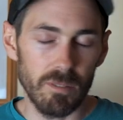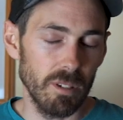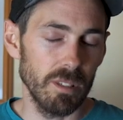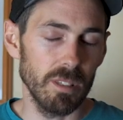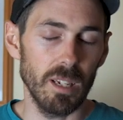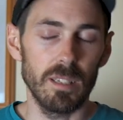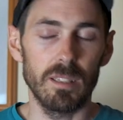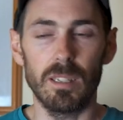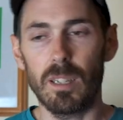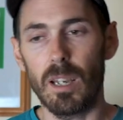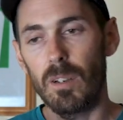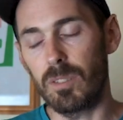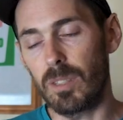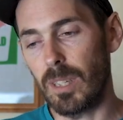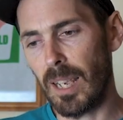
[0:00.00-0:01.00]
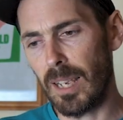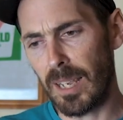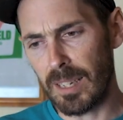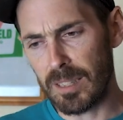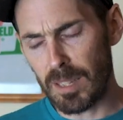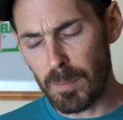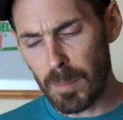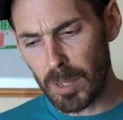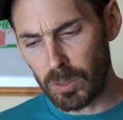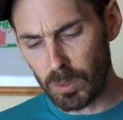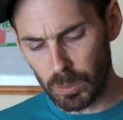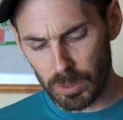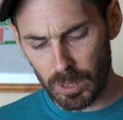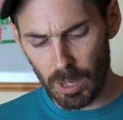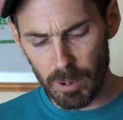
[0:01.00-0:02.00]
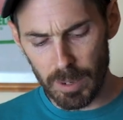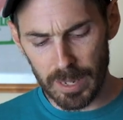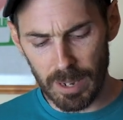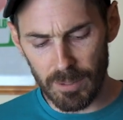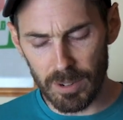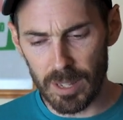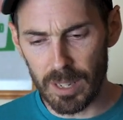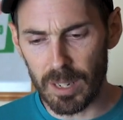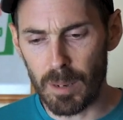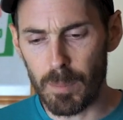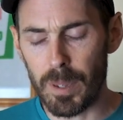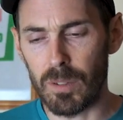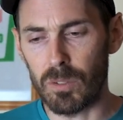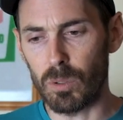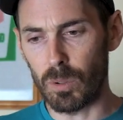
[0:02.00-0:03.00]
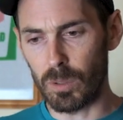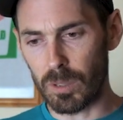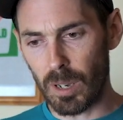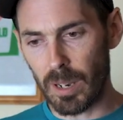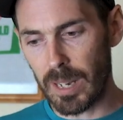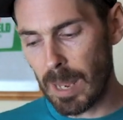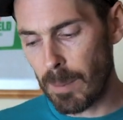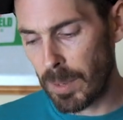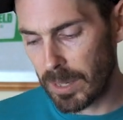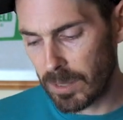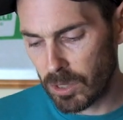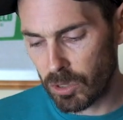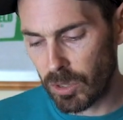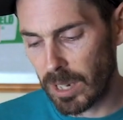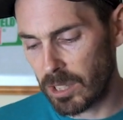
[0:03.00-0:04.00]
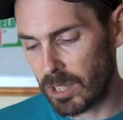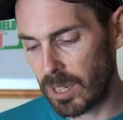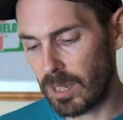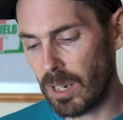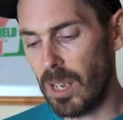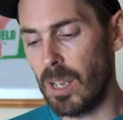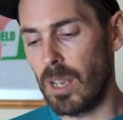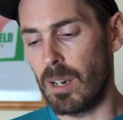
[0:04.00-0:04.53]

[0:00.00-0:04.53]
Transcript: the rotator cuffs, and again gets the muscles going and everything, and a bit of sort of dynamic stretching.